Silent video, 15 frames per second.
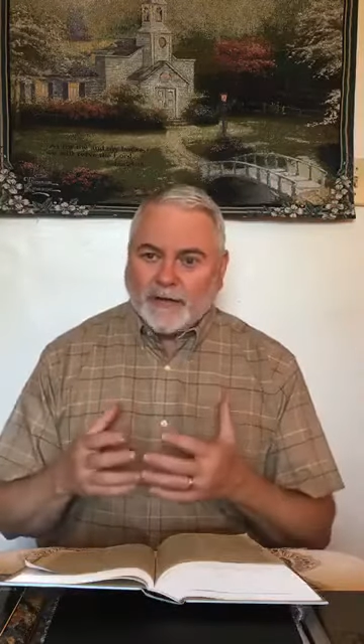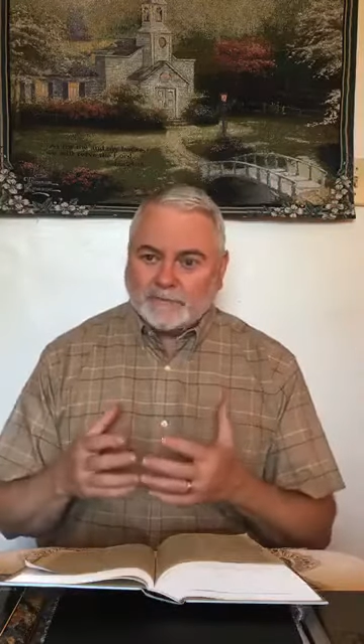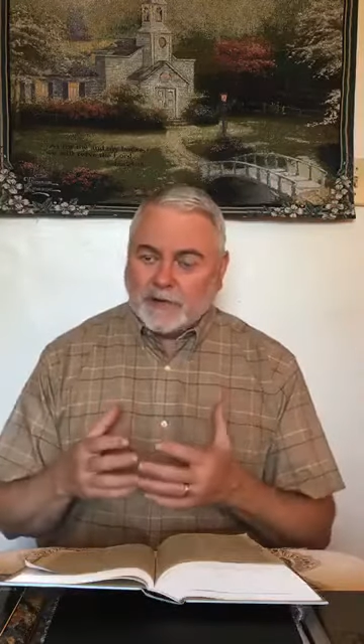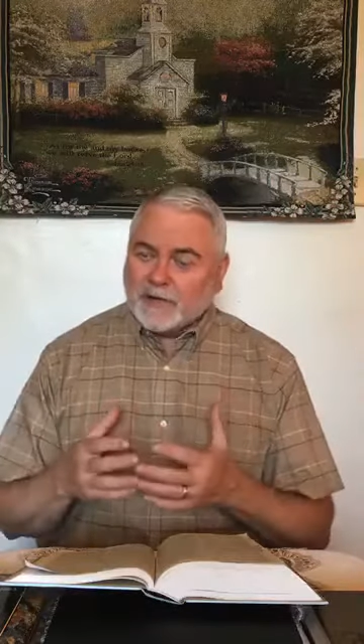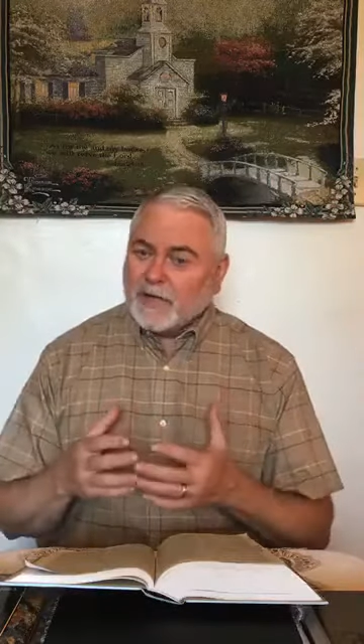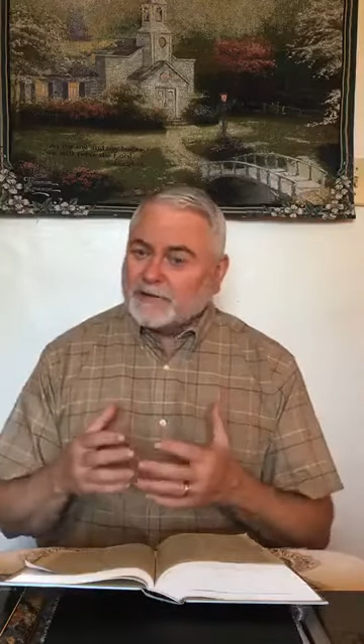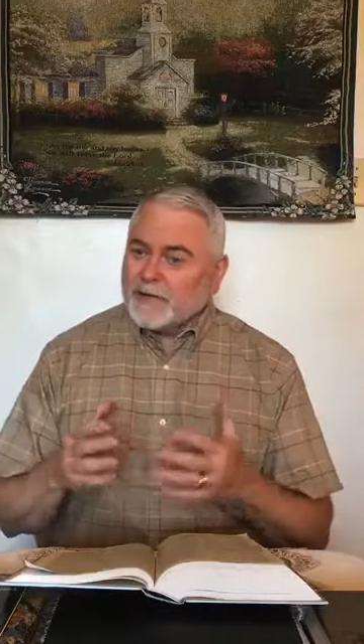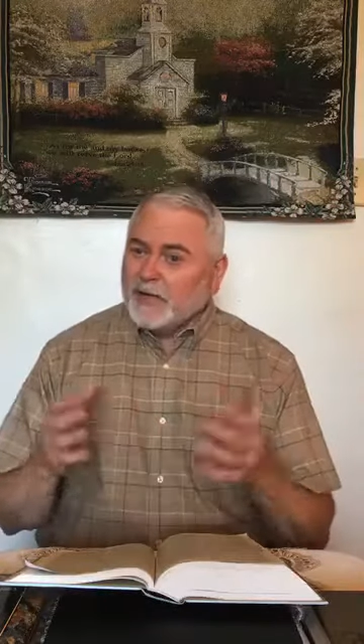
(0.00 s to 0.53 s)

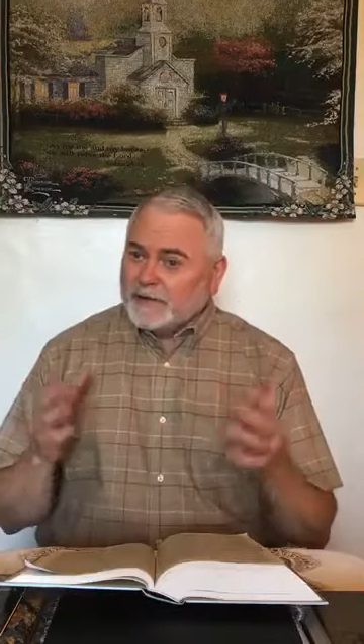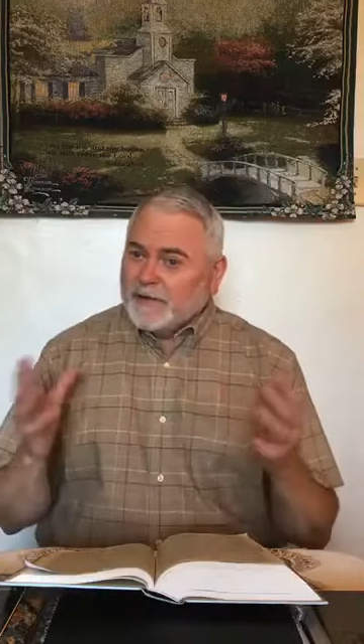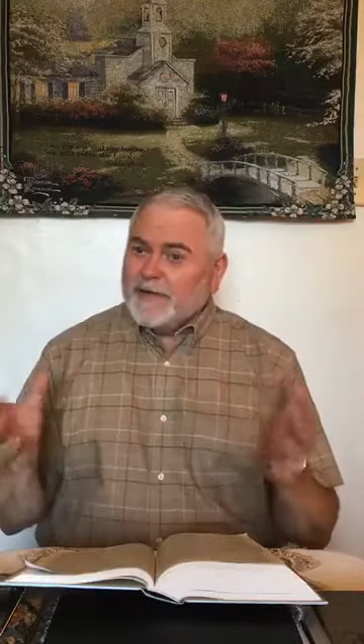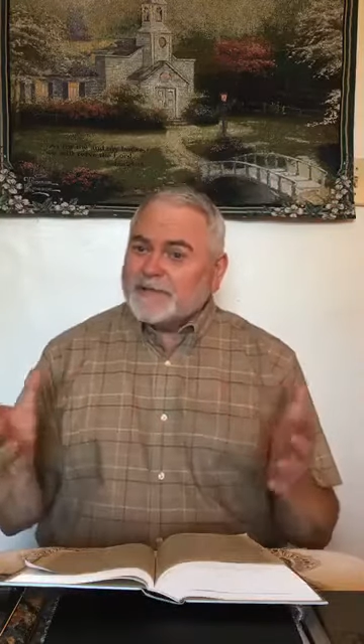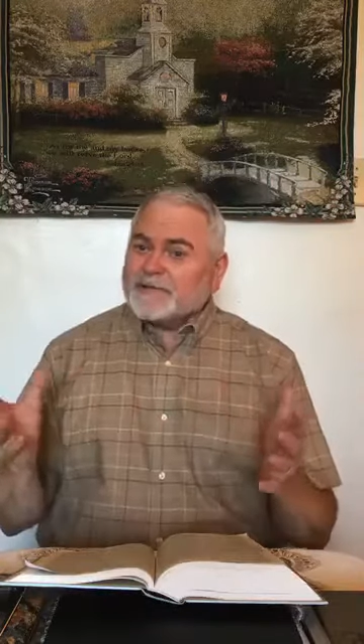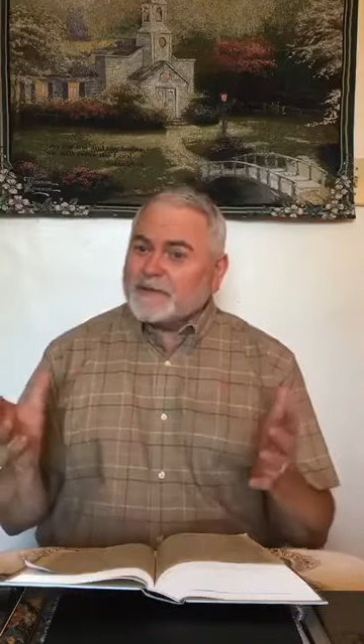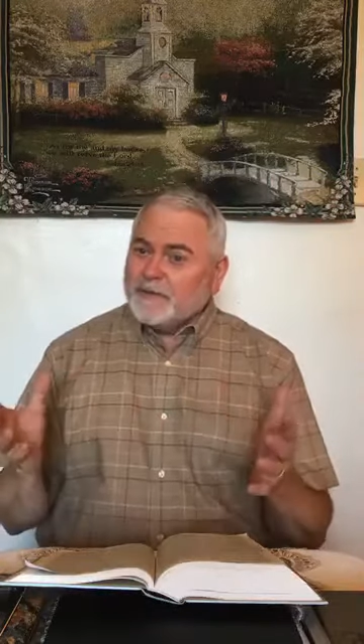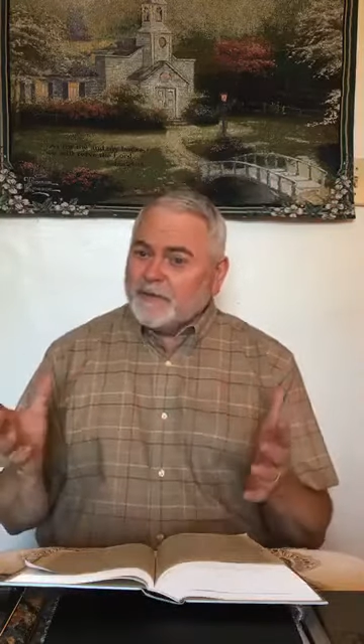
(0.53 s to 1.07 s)
Because,
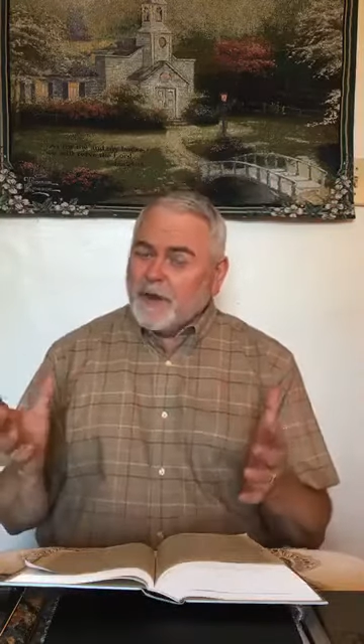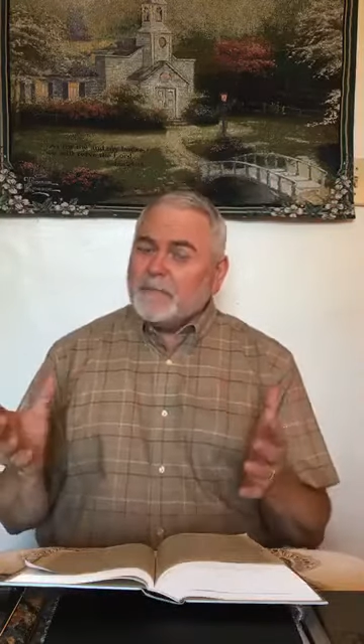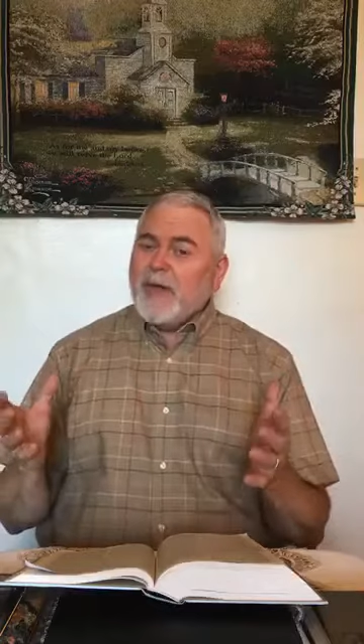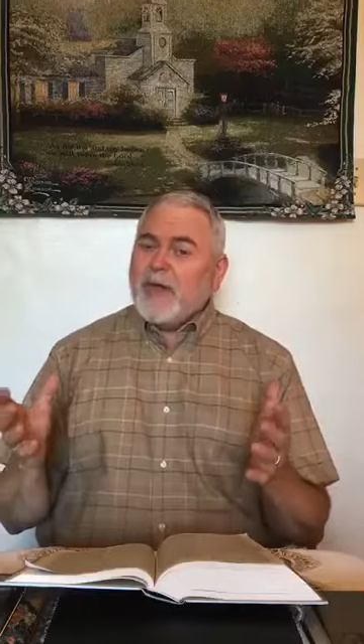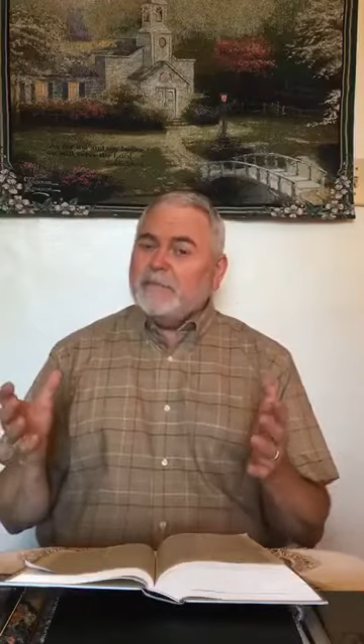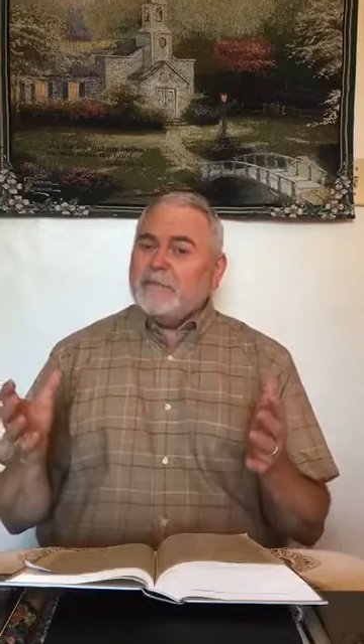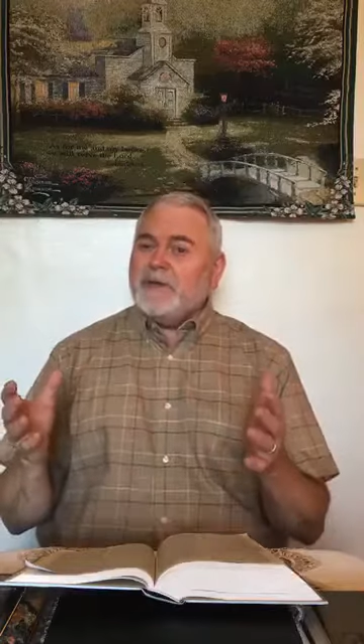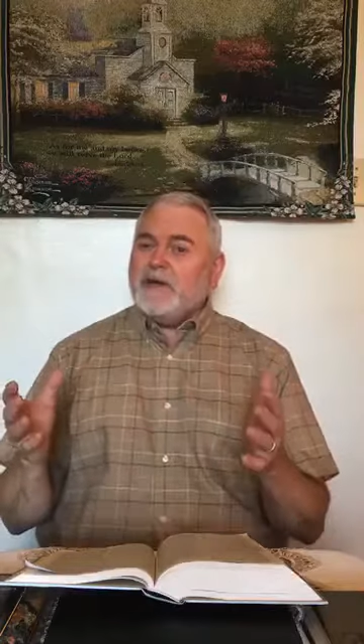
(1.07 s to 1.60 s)
listen, there
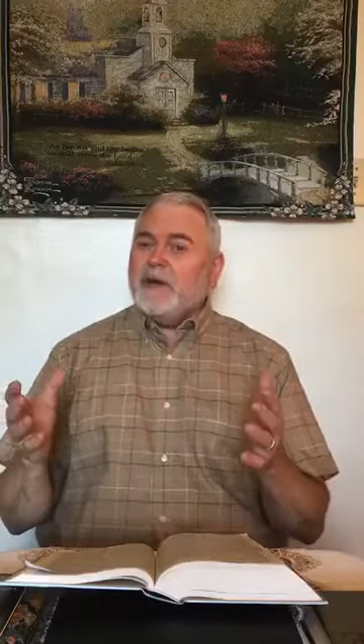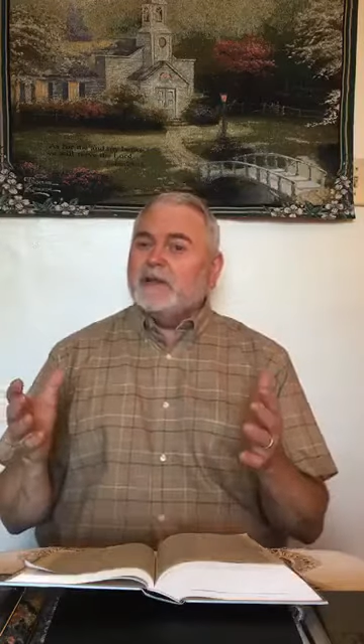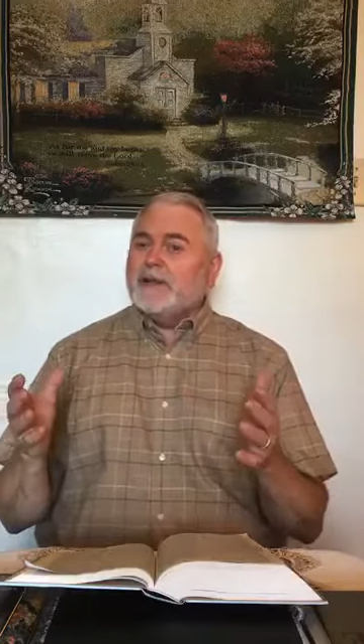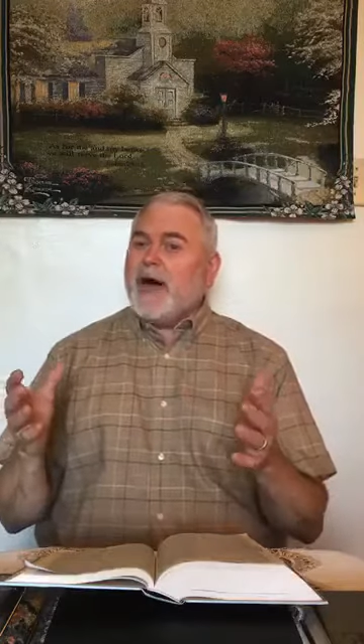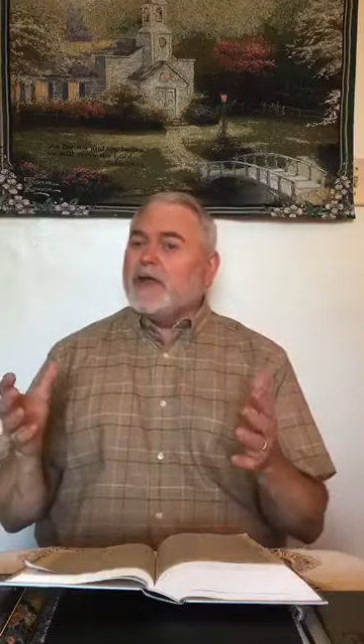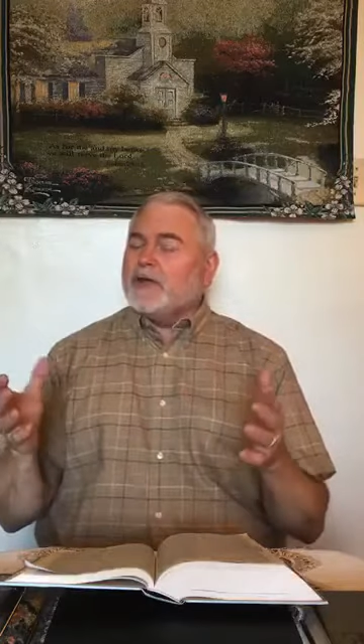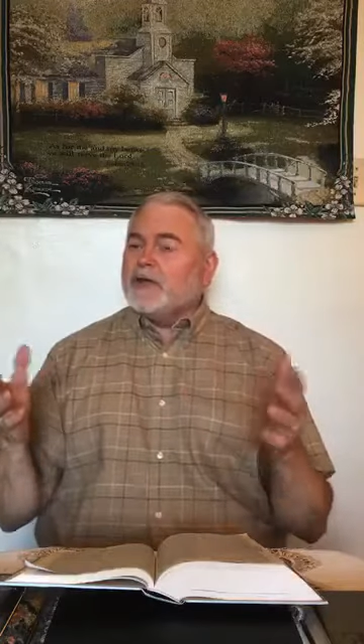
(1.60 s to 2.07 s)
may be a lot of